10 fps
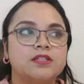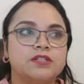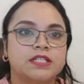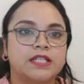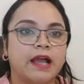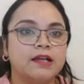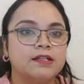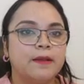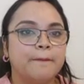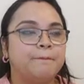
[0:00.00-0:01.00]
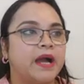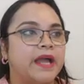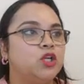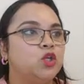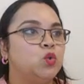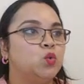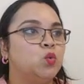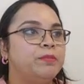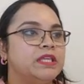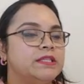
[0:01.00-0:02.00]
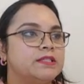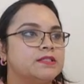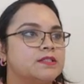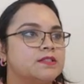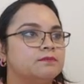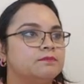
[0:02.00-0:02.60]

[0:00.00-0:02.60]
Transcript: attack by two pieces.